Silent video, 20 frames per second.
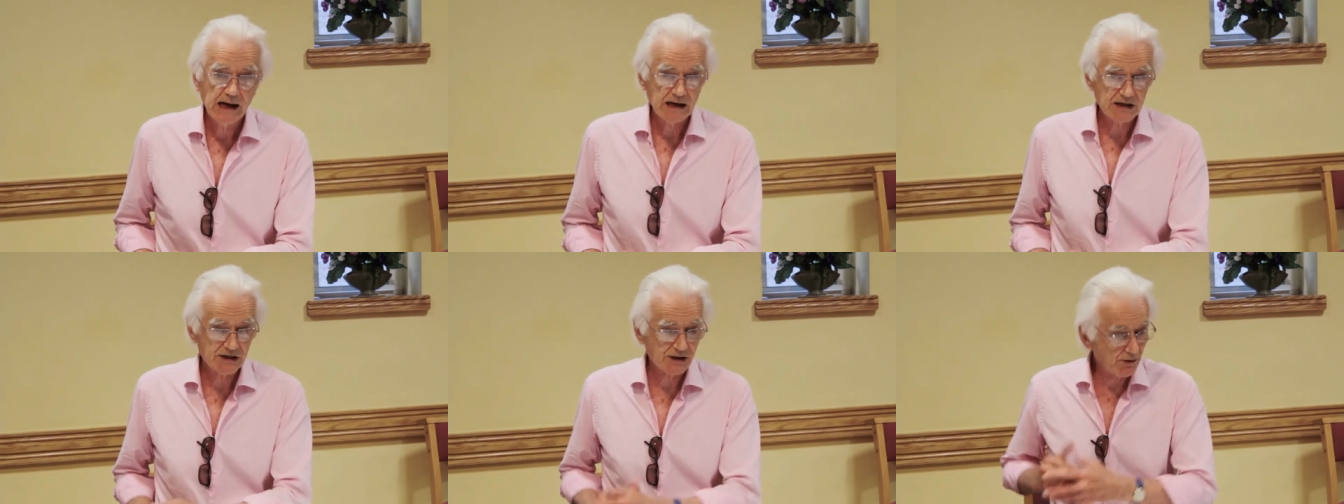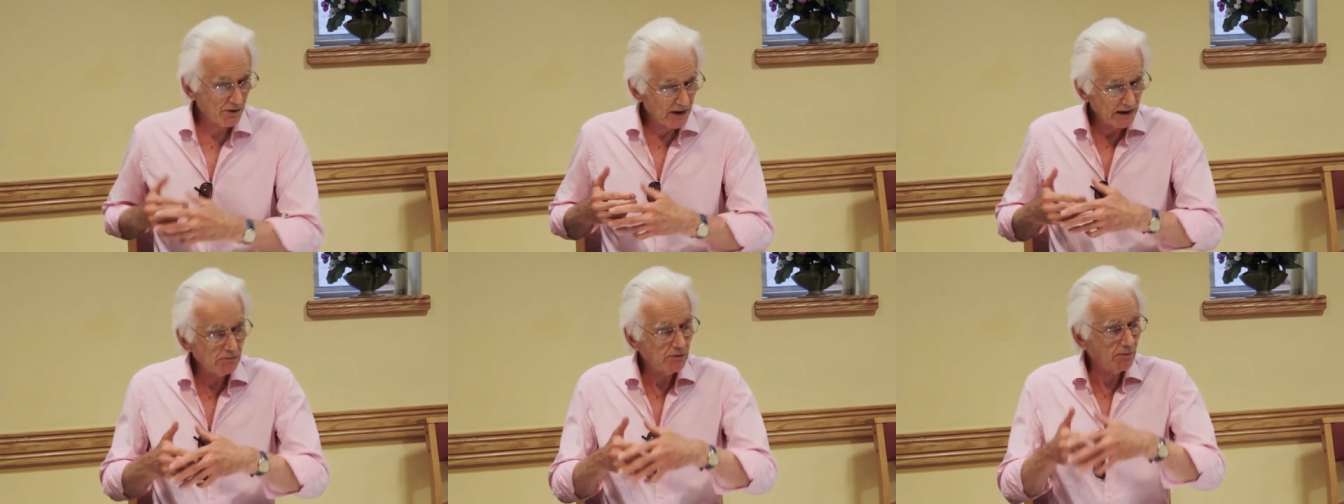And
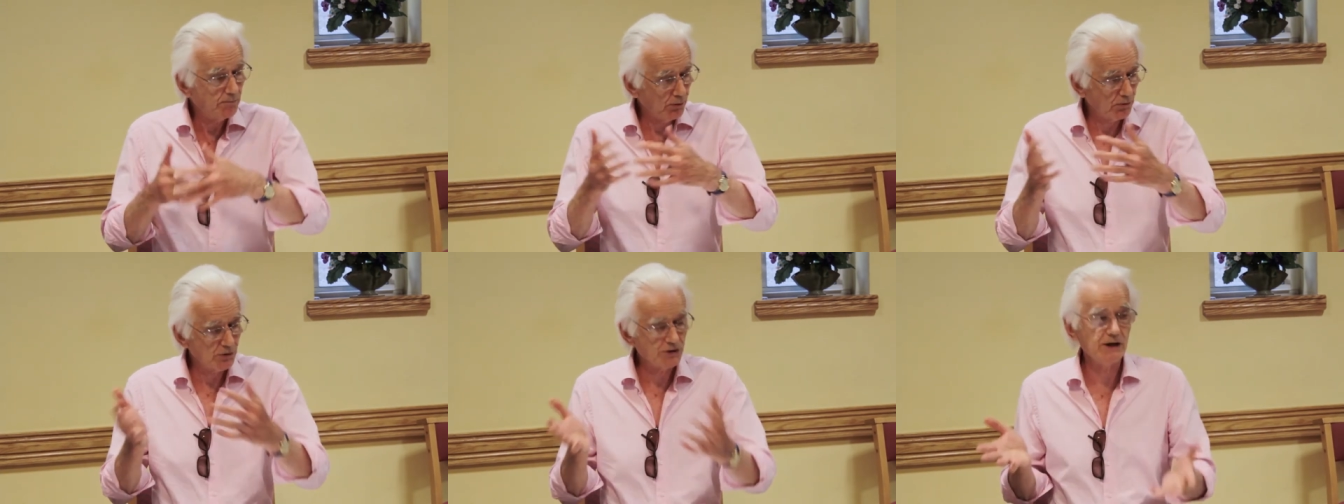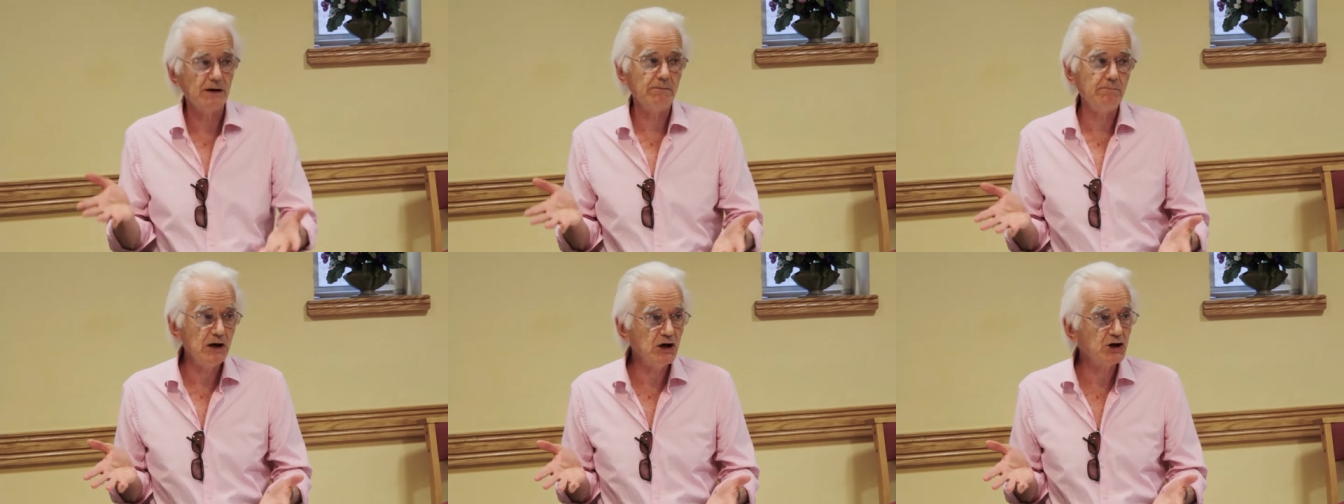so they were
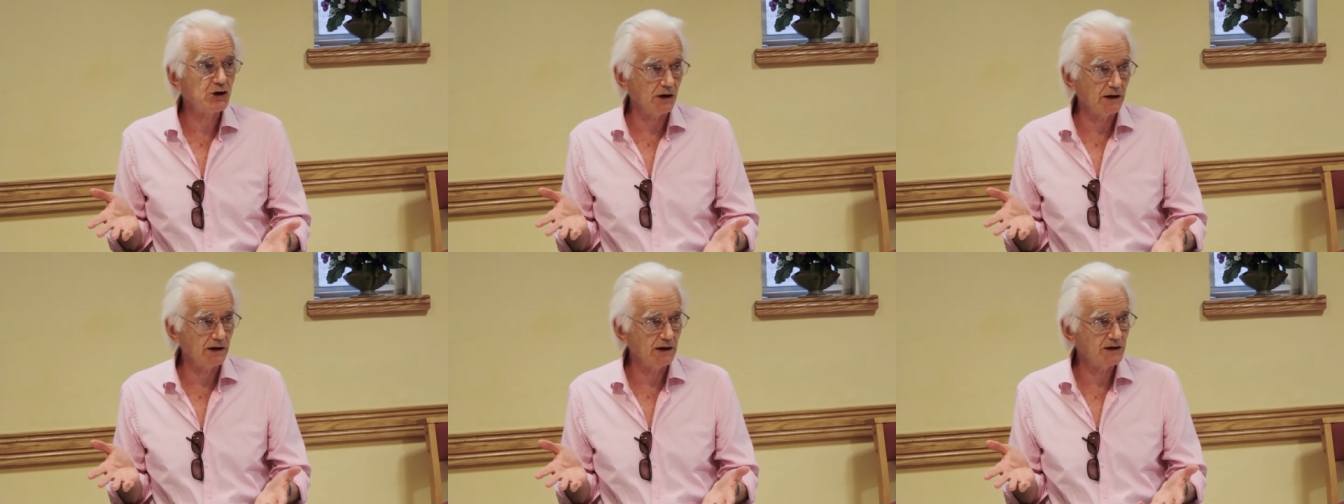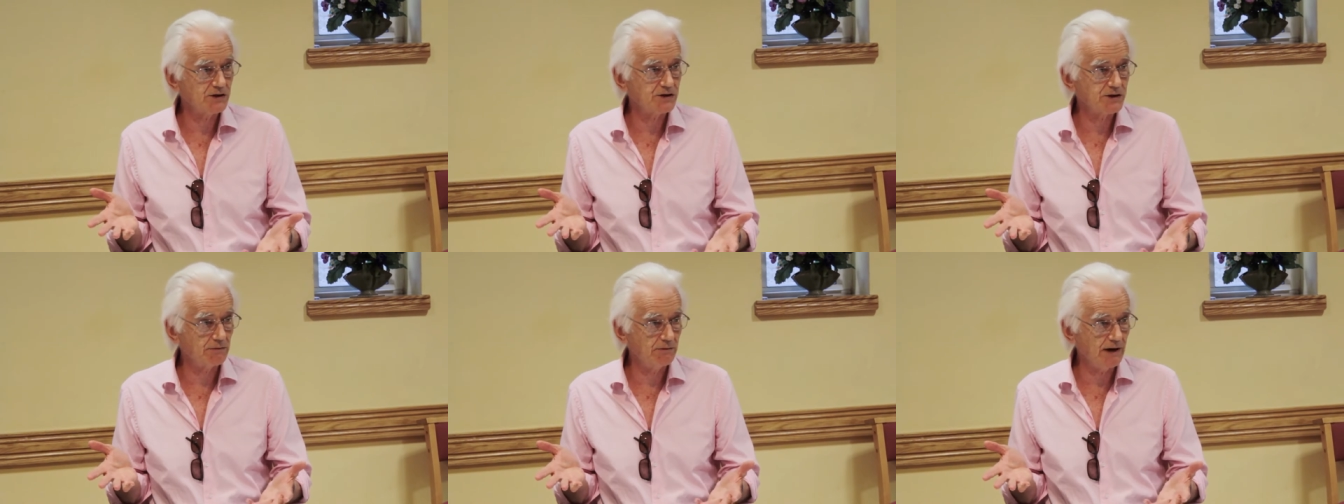brought in
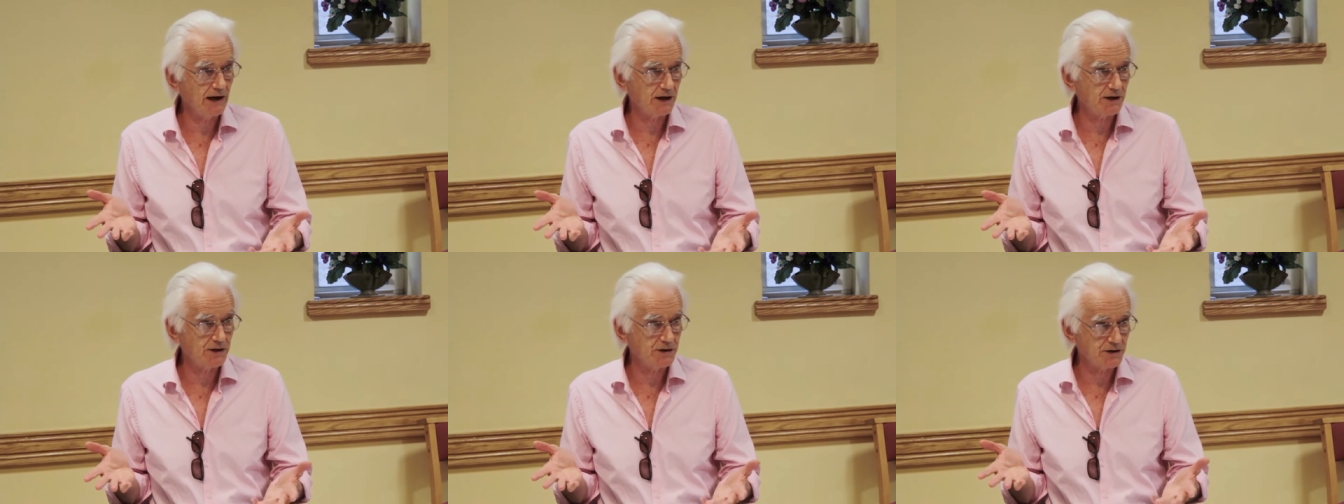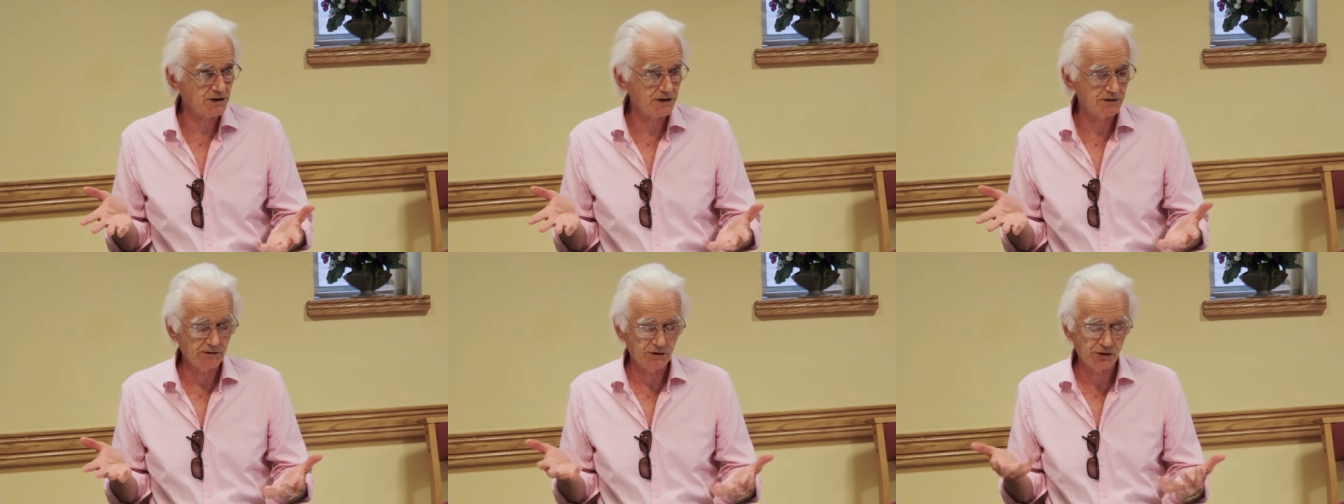immediately as
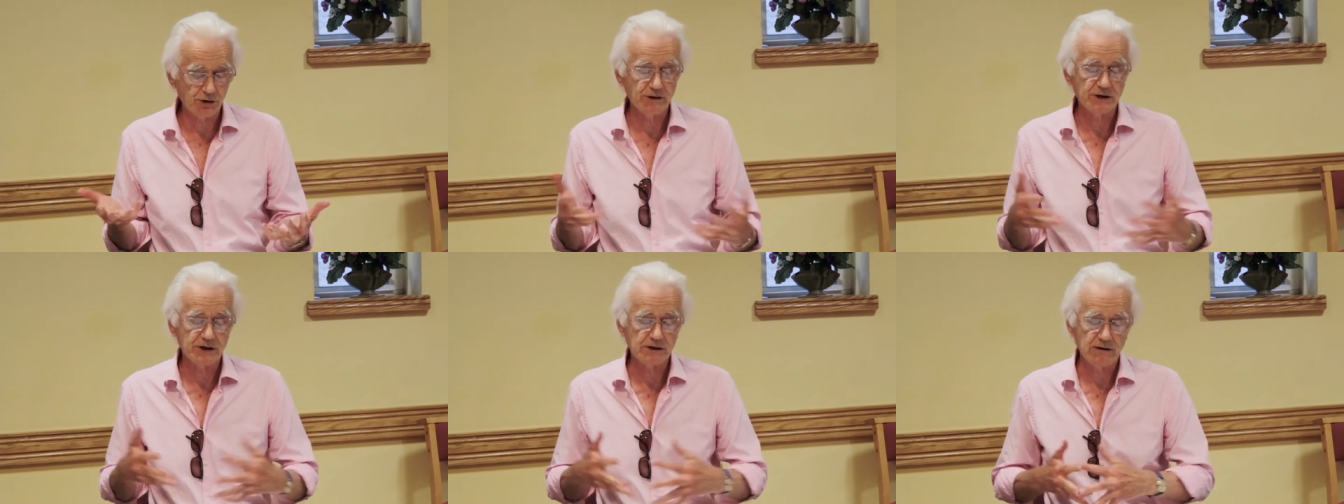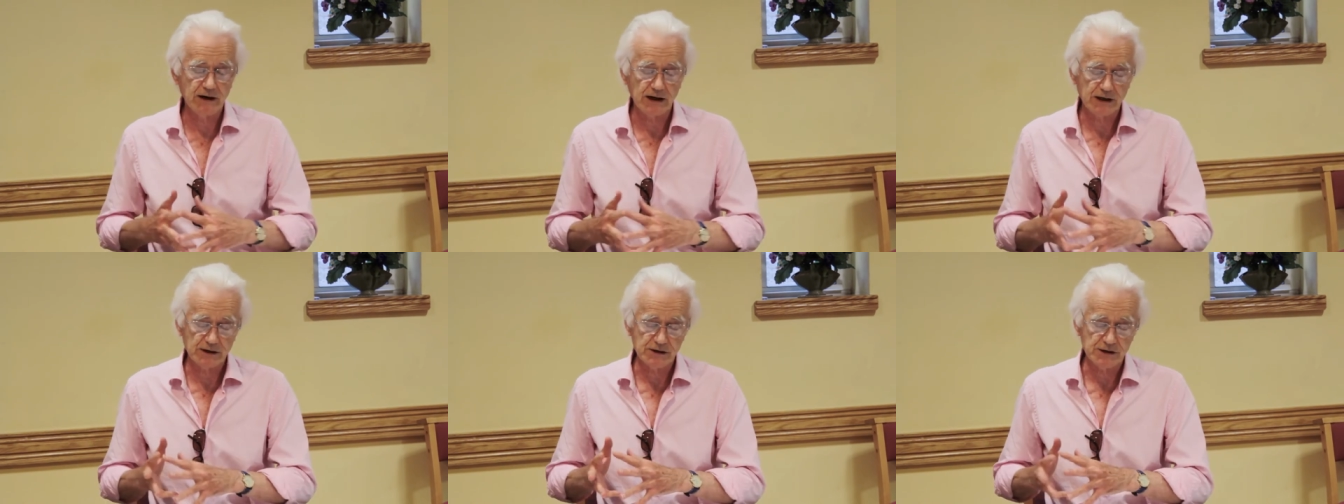directors, joint
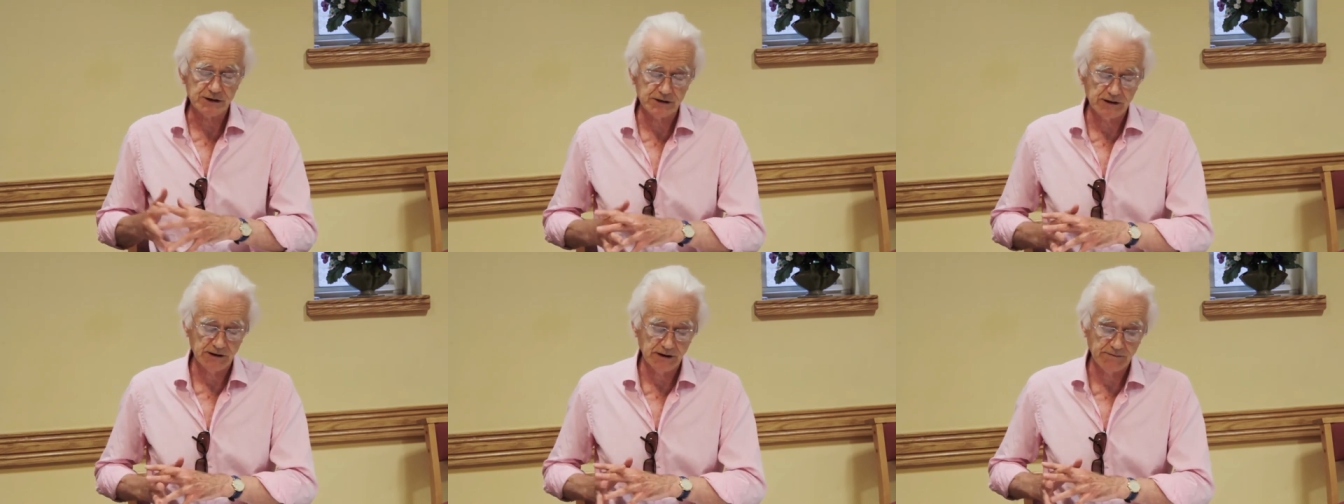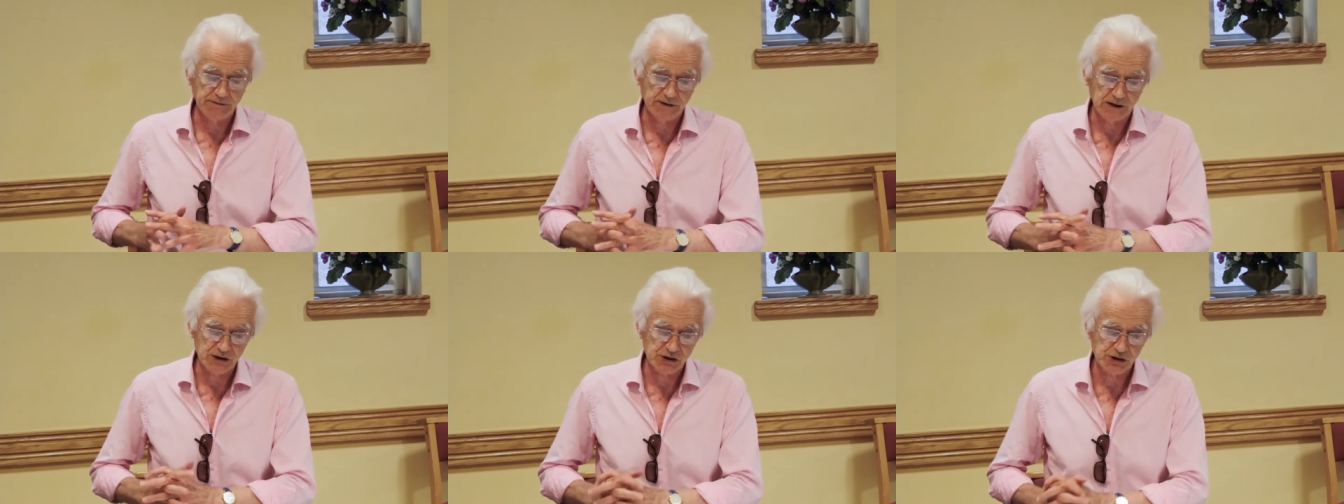directors,
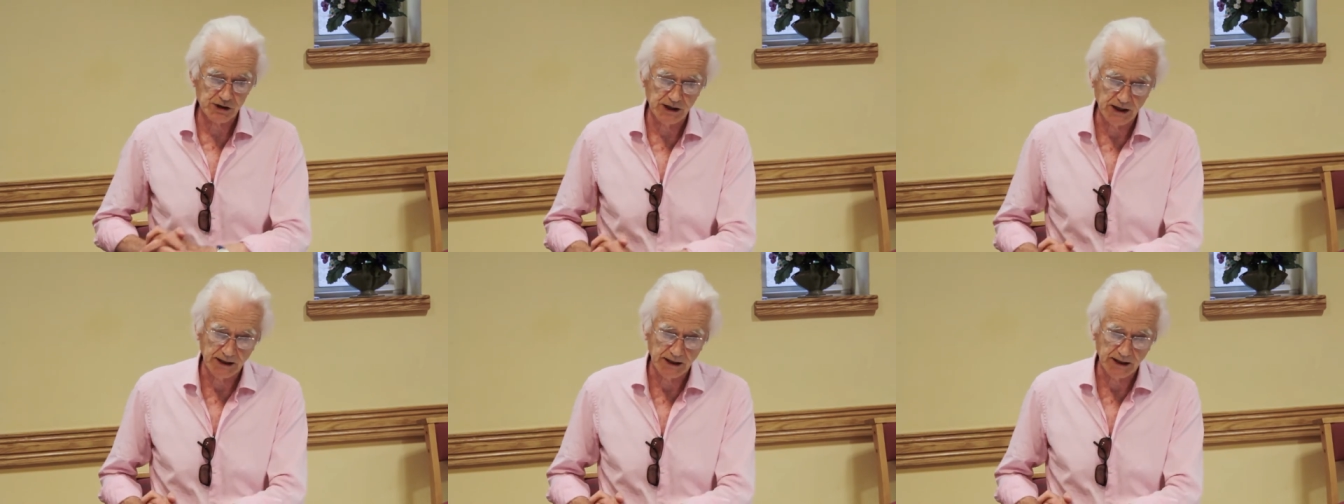the first